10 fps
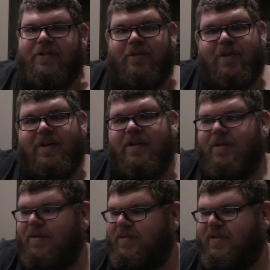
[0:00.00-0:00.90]
So we knew
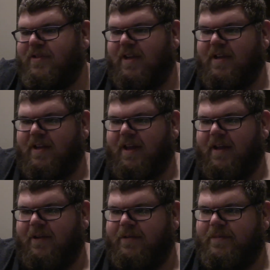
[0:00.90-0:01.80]
there was a snake in the
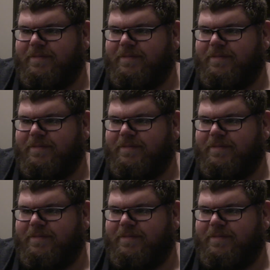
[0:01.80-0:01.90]
house.